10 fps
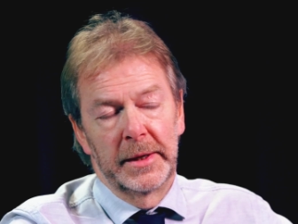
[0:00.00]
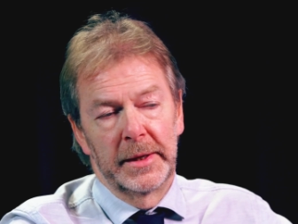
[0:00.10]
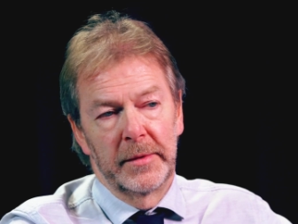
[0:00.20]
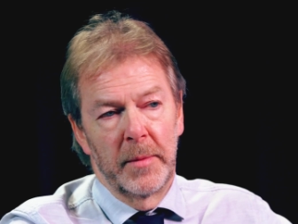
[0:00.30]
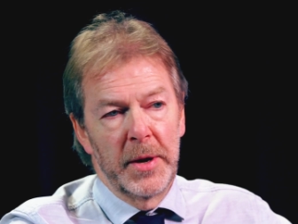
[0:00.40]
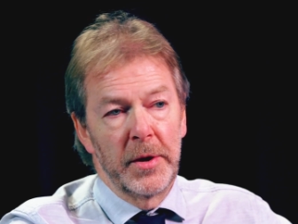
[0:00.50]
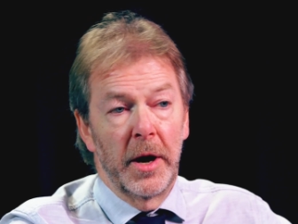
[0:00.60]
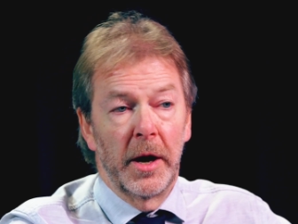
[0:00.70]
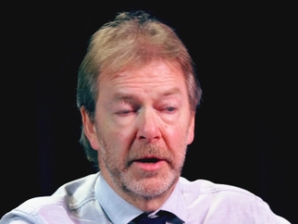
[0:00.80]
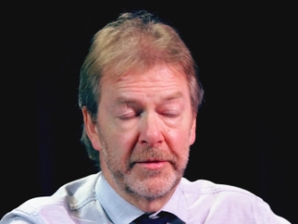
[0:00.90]
Uh, about
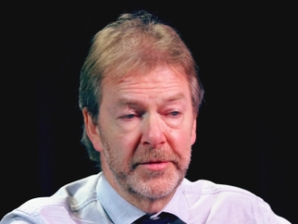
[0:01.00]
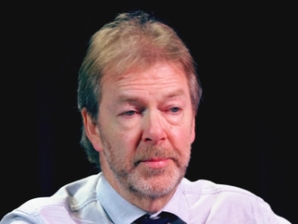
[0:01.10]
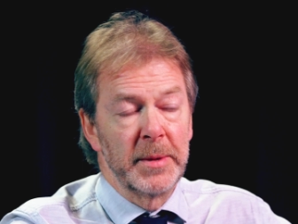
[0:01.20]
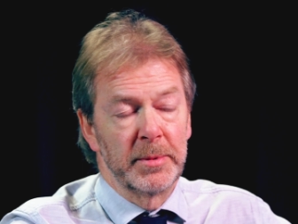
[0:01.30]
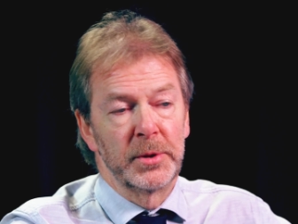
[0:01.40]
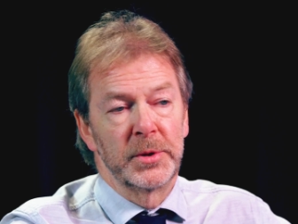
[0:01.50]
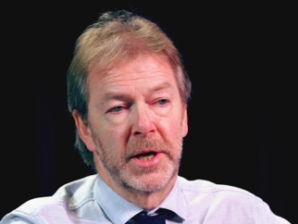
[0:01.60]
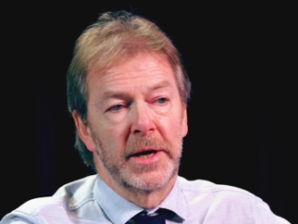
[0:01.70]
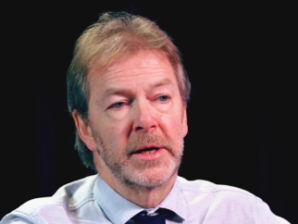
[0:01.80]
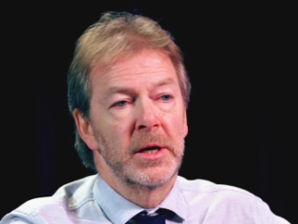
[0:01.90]
half of the people who
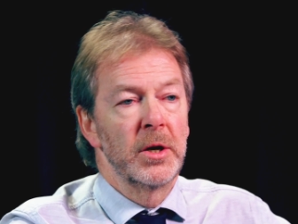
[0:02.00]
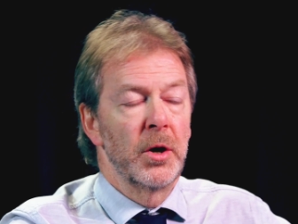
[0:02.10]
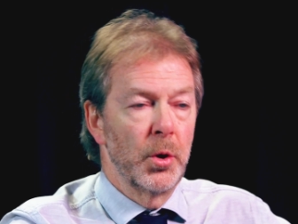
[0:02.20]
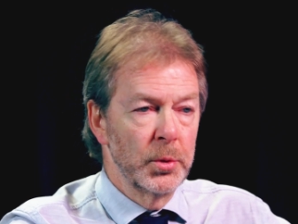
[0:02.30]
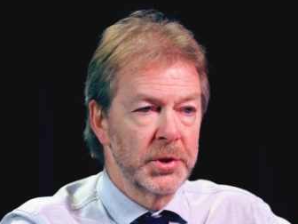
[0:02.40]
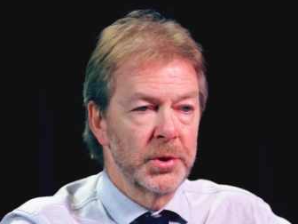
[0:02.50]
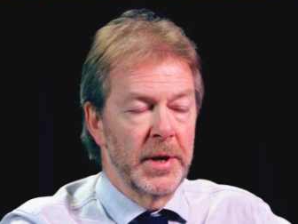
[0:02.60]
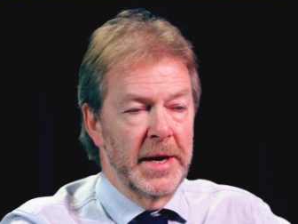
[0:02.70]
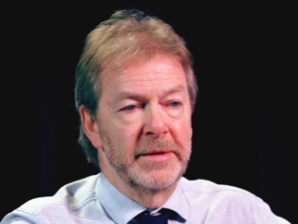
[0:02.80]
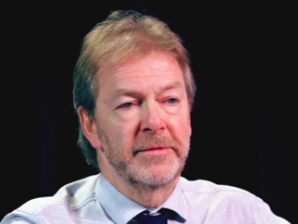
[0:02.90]
die
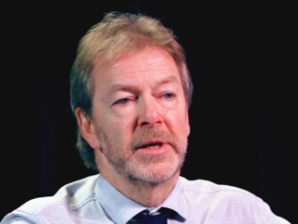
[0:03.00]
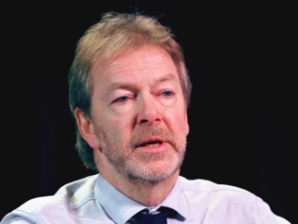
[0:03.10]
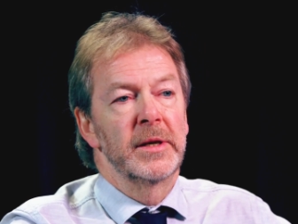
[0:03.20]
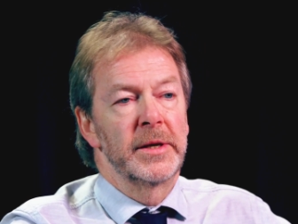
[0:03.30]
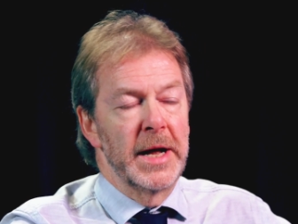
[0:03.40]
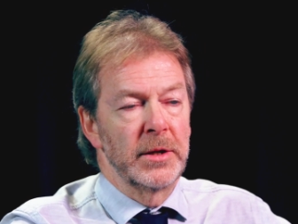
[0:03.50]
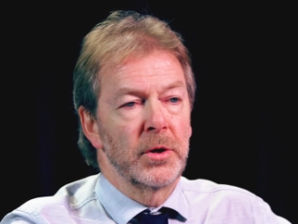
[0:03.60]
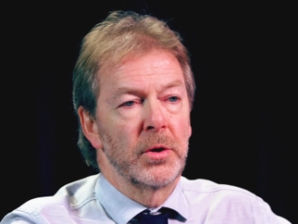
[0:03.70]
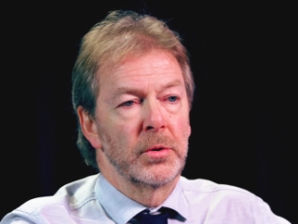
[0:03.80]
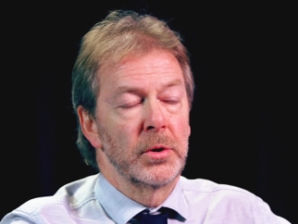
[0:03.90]
also have an
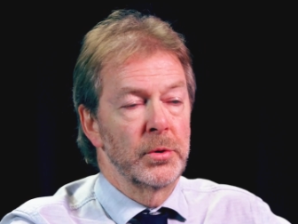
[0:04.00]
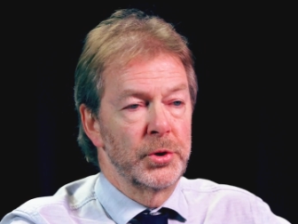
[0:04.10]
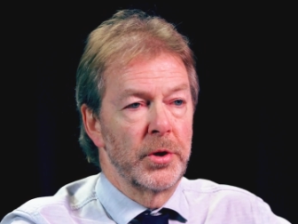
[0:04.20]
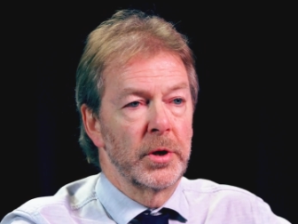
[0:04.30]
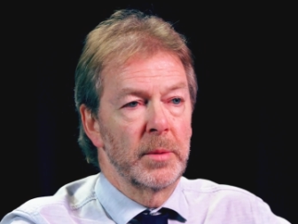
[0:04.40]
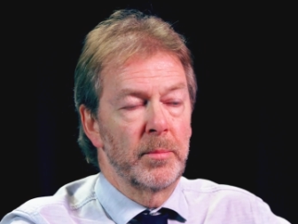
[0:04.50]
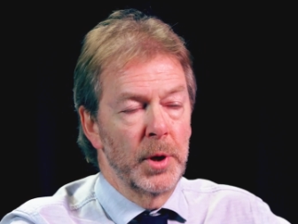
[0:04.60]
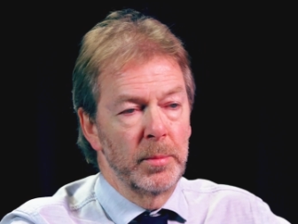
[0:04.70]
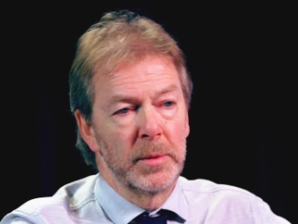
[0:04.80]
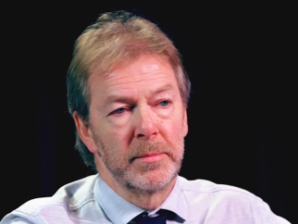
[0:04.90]
alcohol or drug
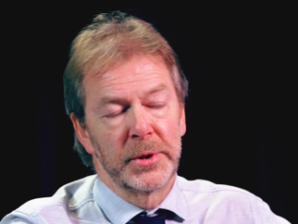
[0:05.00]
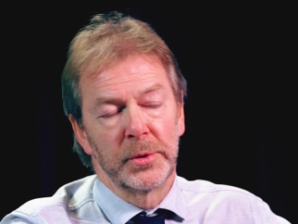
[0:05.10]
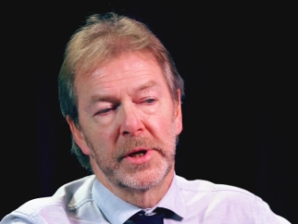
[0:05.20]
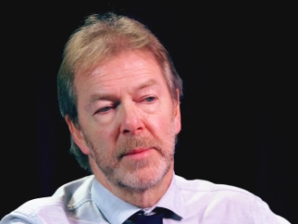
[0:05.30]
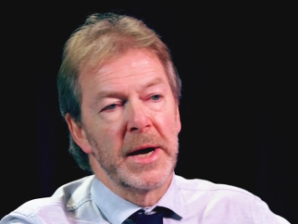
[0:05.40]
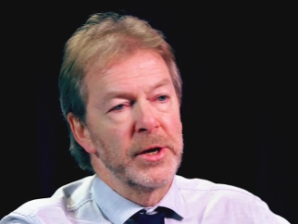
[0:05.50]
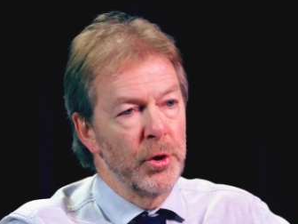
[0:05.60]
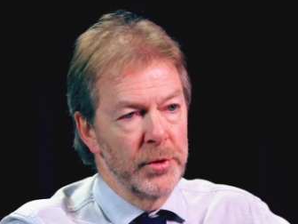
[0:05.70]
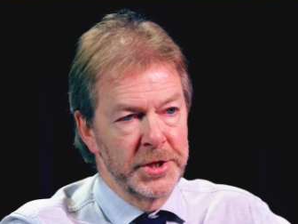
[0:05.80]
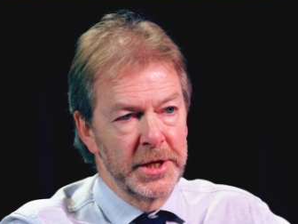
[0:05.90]
problem, but only a
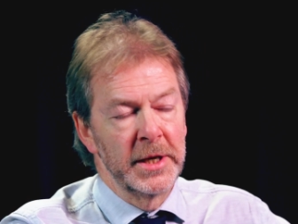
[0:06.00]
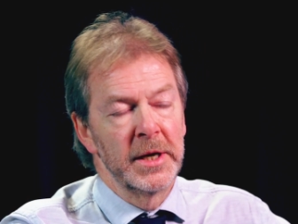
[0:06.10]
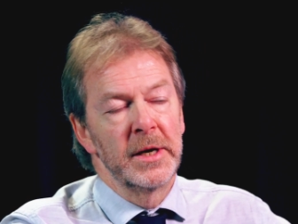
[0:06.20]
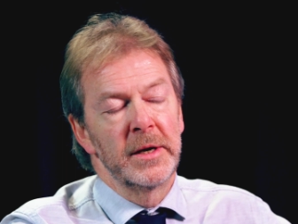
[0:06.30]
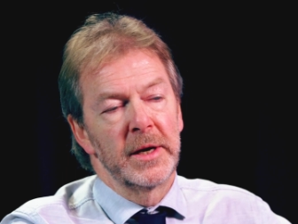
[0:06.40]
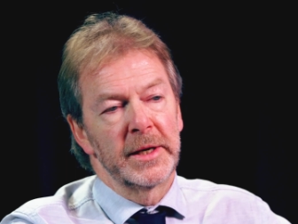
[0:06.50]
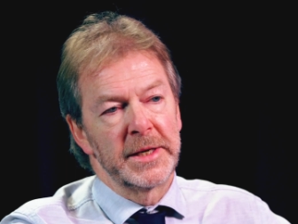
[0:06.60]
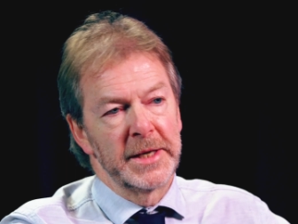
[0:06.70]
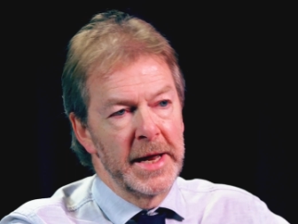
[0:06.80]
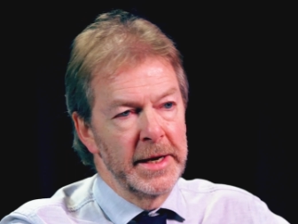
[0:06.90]
minority are
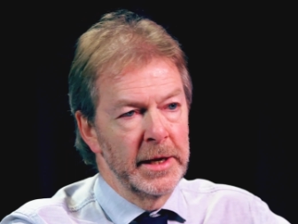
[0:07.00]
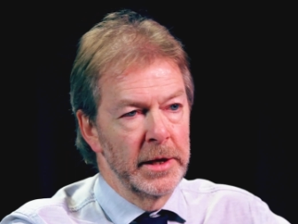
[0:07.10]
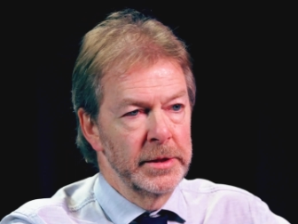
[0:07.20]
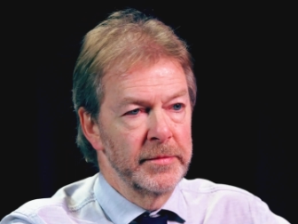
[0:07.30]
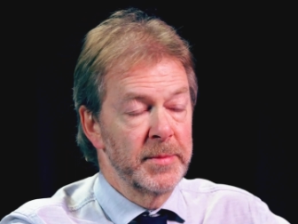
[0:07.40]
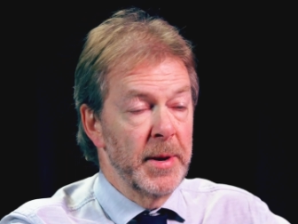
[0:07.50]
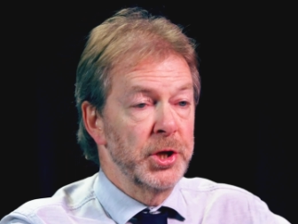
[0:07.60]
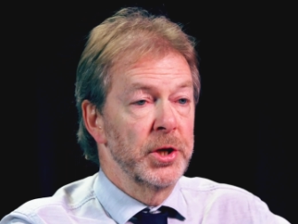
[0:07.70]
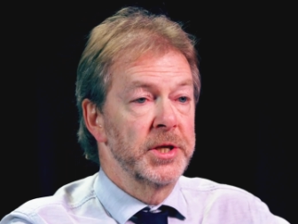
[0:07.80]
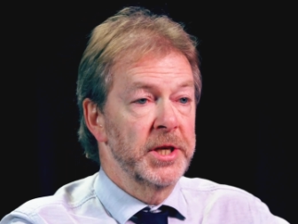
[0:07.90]
getting any kind of
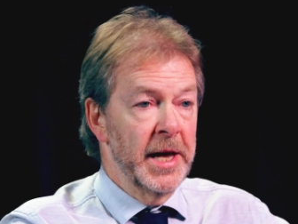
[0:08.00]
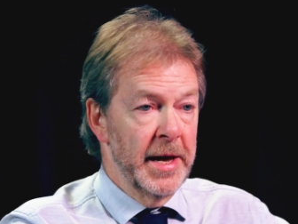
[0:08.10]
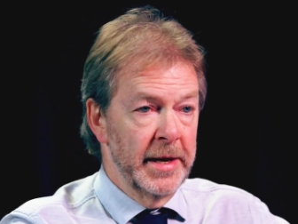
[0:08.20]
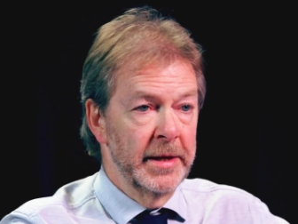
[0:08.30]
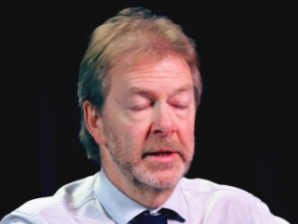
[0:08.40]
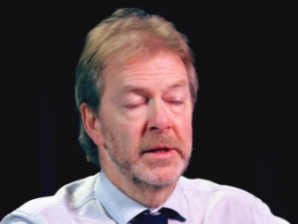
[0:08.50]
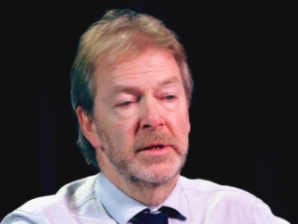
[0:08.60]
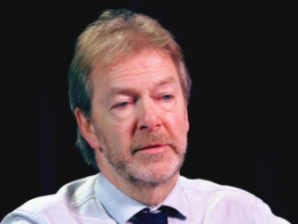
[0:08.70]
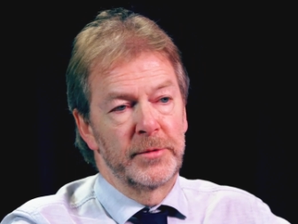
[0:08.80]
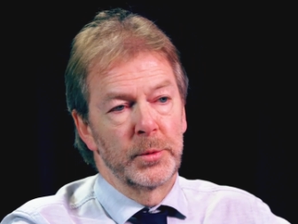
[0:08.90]
specialist care
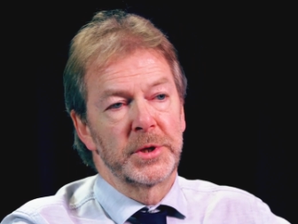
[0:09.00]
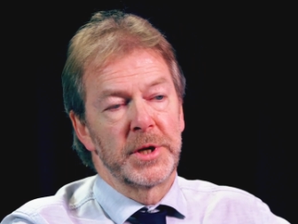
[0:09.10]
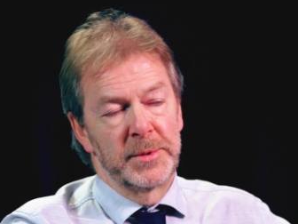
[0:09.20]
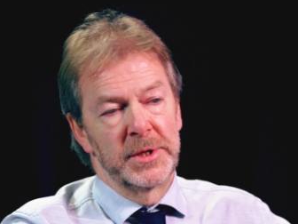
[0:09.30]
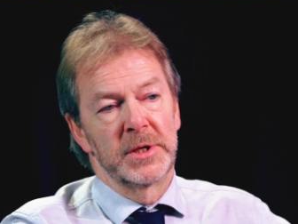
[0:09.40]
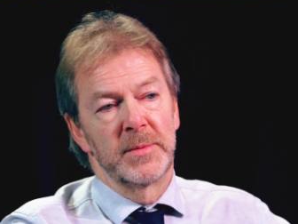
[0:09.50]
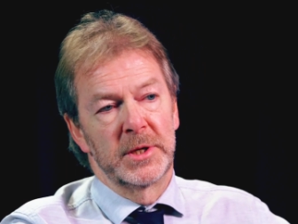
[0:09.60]
for substance